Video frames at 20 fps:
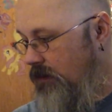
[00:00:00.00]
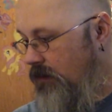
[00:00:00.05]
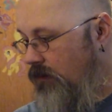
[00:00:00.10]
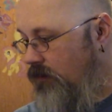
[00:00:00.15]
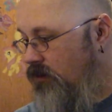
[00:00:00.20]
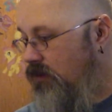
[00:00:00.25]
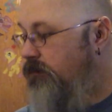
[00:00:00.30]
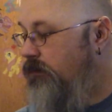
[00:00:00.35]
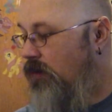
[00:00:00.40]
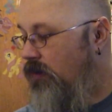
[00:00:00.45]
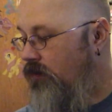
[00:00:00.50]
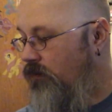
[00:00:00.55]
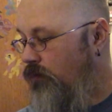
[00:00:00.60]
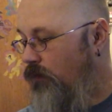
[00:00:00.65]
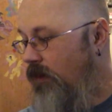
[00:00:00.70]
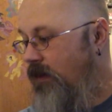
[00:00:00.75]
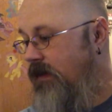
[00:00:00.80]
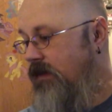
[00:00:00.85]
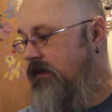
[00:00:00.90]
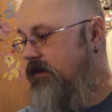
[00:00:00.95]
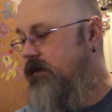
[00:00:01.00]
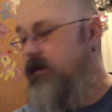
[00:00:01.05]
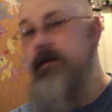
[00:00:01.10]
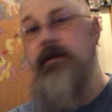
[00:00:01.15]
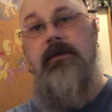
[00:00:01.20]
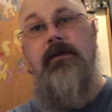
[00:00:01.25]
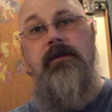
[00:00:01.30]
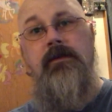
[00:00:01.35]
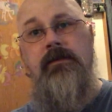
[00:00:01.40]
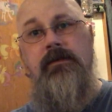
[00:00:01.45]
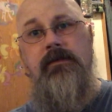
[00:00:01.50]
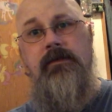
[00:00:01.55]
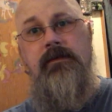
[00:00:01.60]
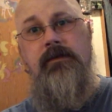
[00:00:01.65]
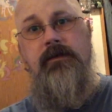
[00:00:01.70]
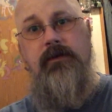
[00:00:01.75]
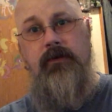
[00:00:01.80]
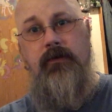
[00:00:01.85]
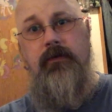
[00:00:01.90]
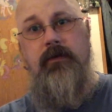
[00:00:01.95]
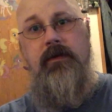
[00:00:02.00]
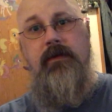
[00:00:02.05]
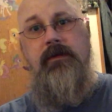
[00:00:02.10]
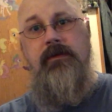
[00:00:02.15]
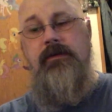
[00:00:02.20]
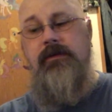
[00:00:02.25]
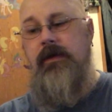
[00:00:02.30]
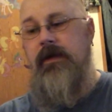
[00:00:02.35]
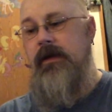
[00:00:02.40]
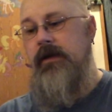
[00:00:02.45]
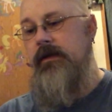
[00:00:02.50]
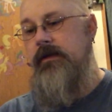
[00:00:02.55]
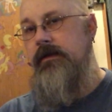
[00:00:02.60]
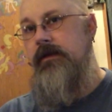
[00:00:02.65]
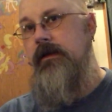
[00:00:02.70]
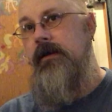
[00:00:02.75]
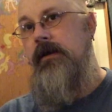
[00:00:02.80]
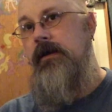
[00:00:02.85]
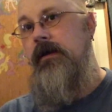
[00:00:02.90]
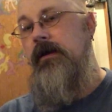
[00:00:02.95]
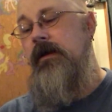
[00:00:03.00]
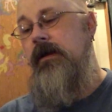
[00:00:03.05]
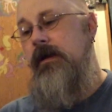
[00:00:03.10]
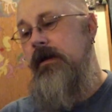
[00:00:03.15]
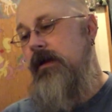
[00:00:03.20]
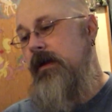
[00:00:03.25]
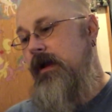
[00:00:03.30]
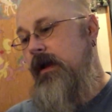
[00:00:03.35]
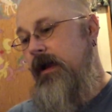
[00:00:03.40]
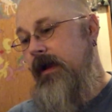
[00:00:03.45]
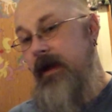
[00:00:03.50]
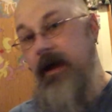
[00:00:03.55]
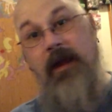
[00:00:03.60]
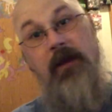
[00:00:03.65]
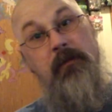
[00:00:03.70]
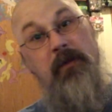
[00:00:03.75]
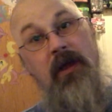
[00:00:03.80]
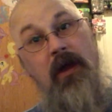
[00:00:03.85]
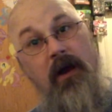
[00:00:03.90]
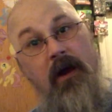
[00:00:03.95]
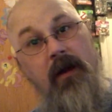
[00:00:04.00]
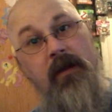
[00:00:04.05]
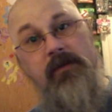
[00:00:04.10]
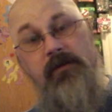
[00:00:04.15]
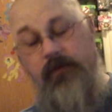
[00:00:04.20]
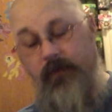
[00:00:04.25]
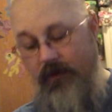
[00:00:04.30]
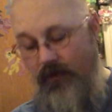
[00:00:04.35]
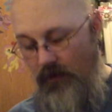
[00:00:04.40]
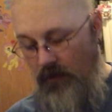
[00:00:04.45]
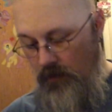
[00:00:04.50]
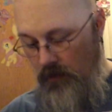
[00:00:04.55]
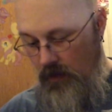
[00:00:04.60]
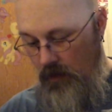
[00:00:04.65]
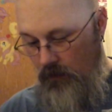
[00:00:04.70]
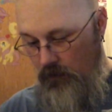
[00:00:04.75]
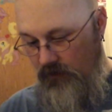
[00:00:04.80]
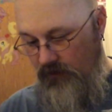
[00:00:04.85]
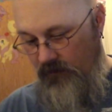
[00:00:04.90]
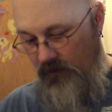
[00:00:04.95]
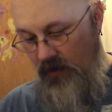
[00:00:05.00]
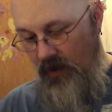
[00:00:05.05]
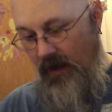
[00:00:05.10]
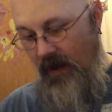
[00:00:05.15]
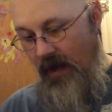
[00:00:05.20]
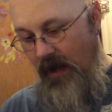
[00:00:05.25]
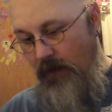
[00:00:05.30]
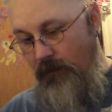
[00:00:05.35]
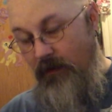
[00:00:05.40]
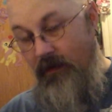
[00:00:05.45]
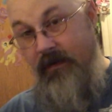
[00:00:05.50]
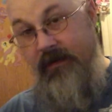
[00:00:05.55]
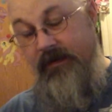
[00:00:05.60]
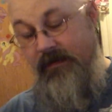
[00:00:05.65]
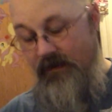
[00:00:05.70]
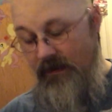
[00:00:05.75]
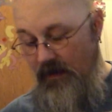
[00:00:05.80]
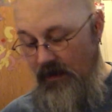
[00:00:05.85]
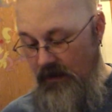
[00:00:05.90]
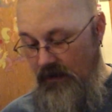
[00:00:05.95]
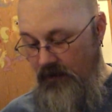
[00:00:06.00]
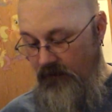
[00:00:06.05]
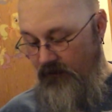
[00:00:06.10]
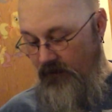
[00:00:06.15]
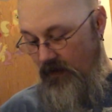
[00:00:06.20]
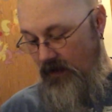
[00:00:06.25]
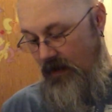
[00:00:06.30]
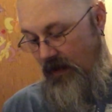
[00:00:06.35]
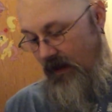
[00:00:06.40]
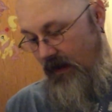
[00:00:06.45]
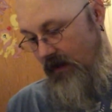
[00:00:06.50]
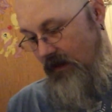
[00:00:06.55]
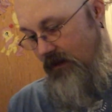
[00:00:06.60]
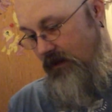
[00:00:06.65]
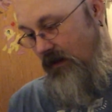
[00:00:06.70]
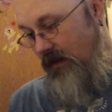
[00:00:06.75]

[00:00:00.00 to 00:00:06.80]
goes both ways in this series. And I got to be honest with you, I was very happy to see at the very end